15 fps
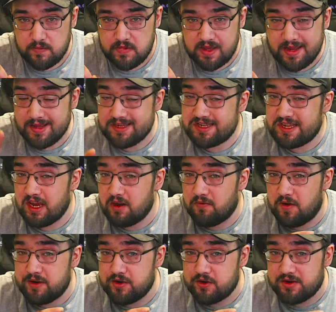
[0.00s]
instead of
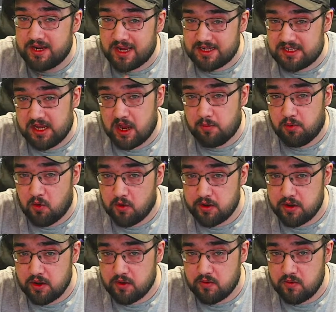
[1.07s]
on your desktop
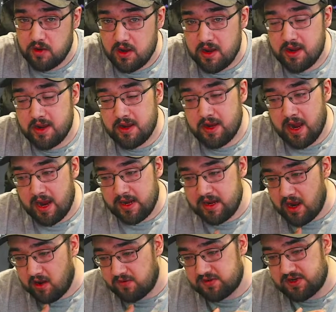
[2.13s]
audio. And
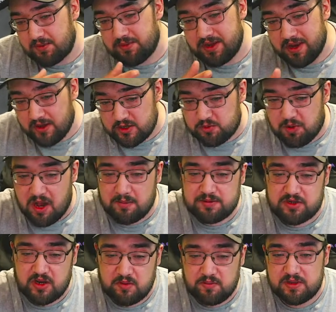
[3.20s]
now if something else pops
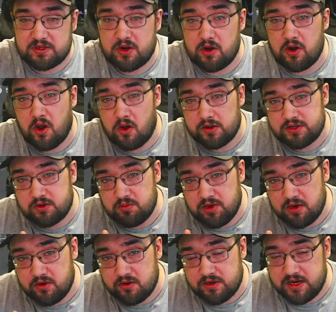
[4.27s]
up, it's going to also be on
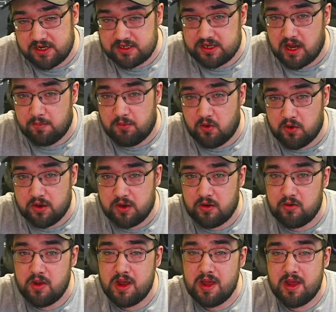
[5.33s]
your desktop audio,
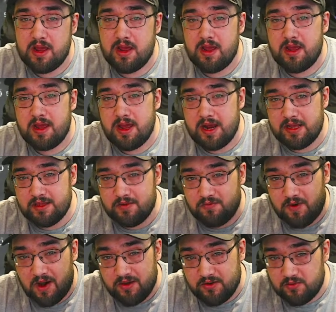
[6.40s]
and the
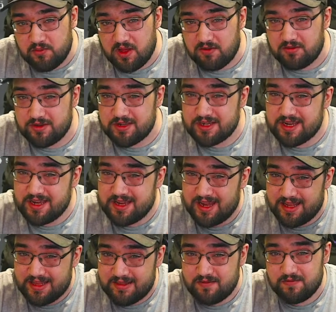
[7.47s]
volume levels can get
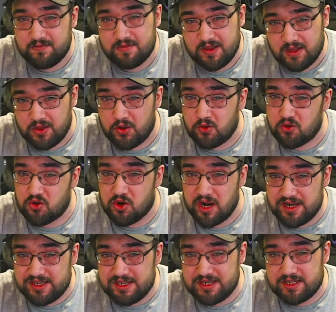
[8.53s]
a little
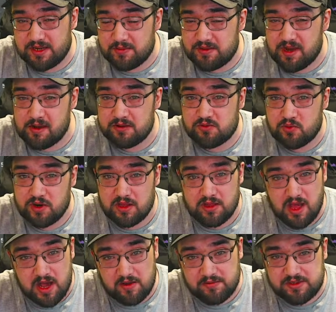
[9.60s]
crazy sometimes when a
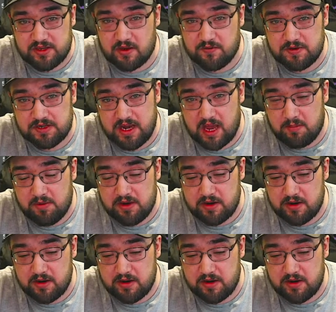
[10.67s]
lot of stuff is happening.